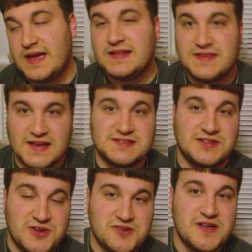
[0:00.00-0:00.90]
It
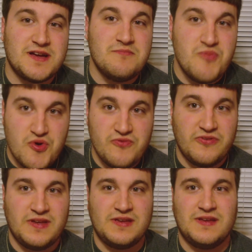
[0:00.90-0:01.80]
doesn't look like a
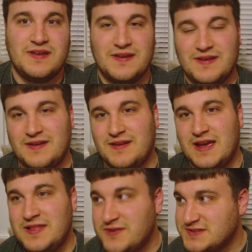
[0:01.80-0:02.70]
movie.
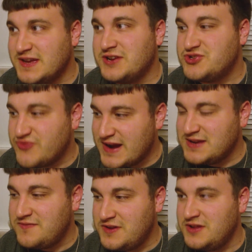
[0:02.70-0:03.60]
It looks like a
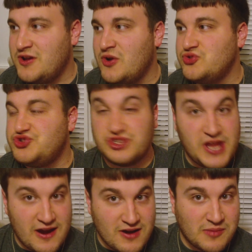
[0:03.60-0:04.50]
direct-to-video,
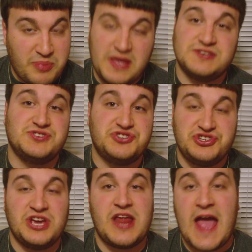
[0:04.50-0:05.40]
generic
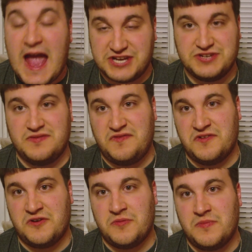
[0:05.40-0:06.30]
piece-of-shit action
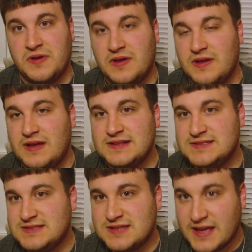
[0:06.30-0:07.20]
film.
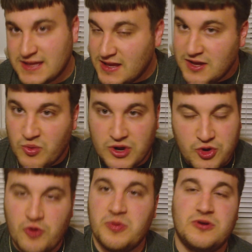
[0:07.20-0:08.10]
Like what
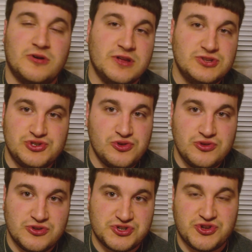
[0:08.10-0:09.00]
Cuba Gooding
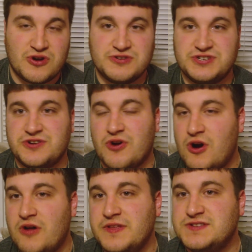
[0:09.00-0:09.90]
Jr. stars in, or
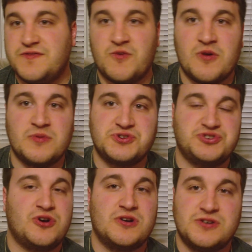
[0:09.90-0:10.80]
all these former
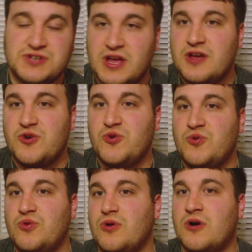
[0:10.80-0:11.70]
stars
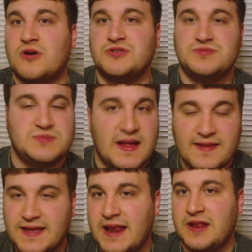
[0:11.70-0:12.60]
who are
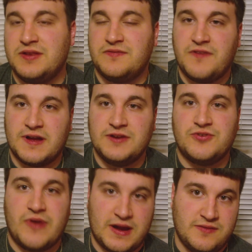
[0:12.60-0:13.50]
delegated to fucking
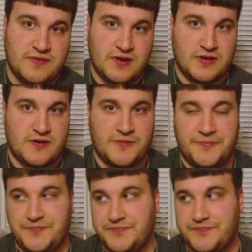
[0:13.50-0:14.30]
direct-to-video.